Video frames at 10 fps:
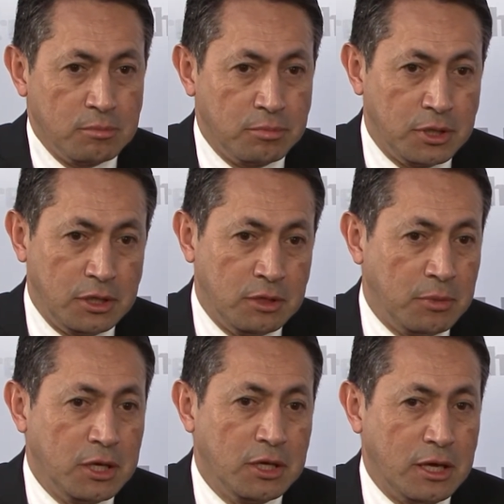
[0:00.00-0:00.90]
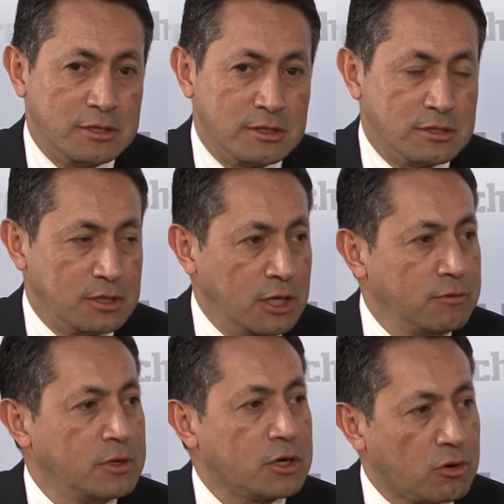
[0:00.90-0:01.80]
but in many cases,
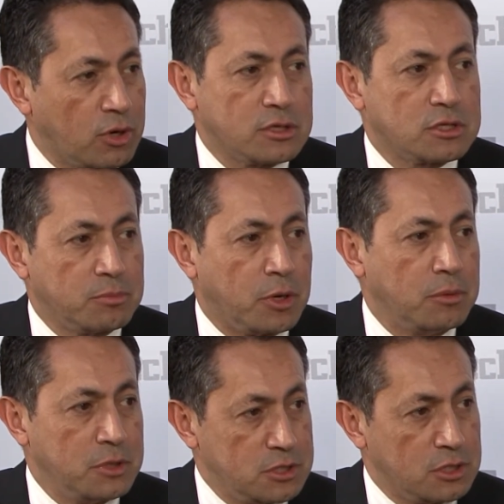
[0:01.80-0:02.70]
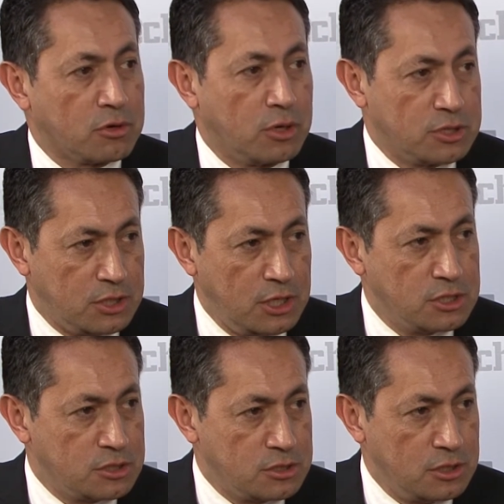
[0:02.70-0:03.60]
even across departments and across
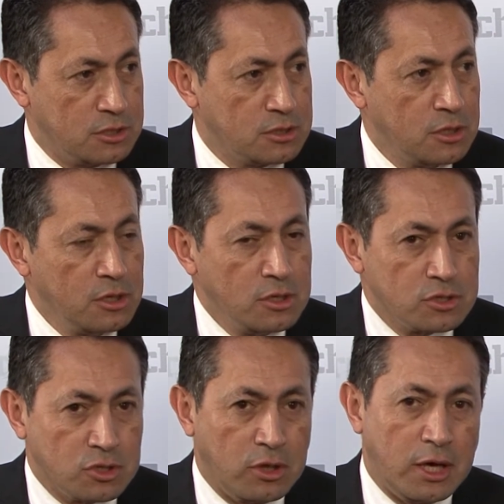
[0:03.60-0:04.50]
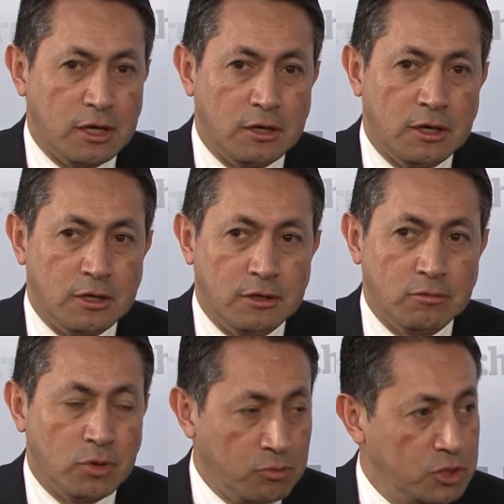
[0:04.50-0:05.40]
agencies, so that
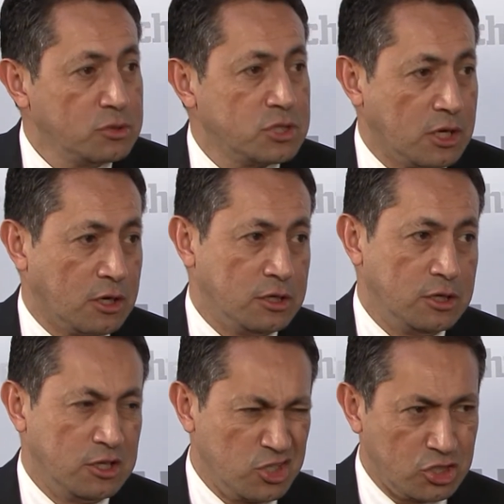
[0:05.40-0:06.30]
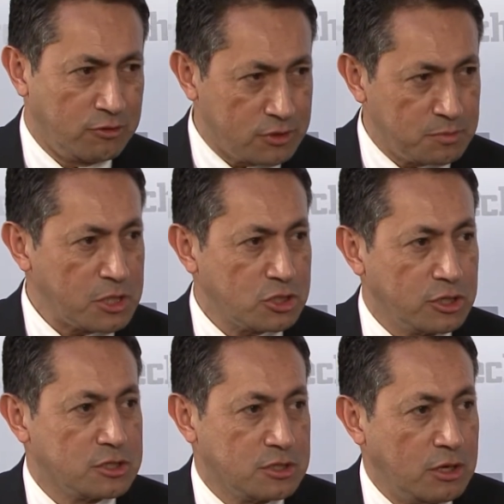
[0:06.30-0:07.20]
when we do take on an initiative,
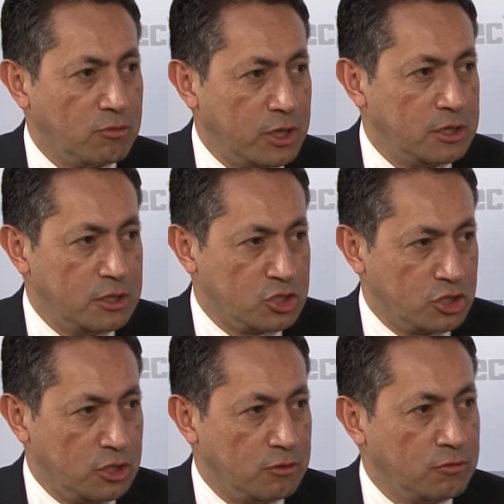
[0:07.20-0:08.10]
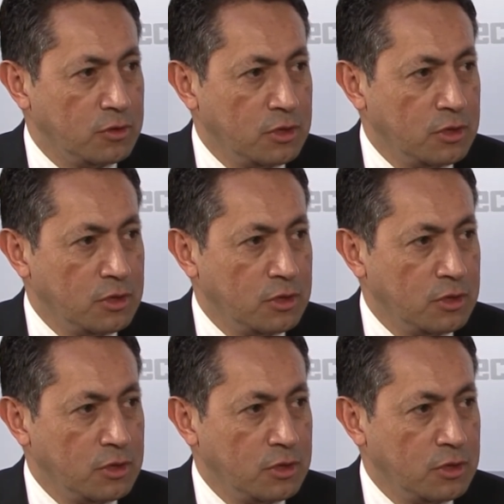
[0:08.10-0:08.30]
especially a statewide initiative,